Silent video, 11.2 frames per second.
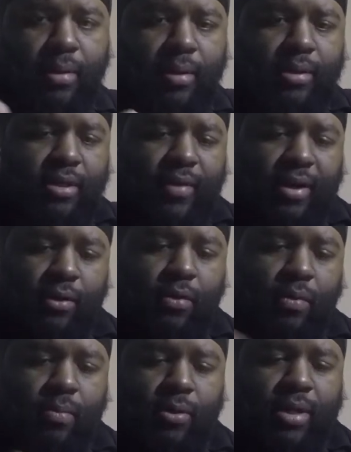See if I can do it
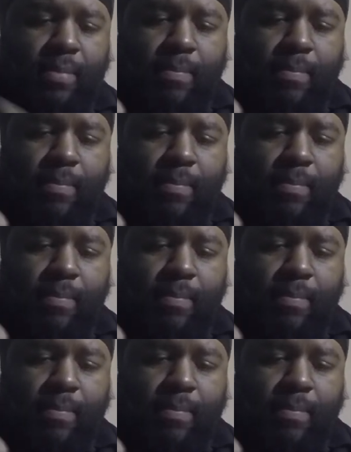one more time.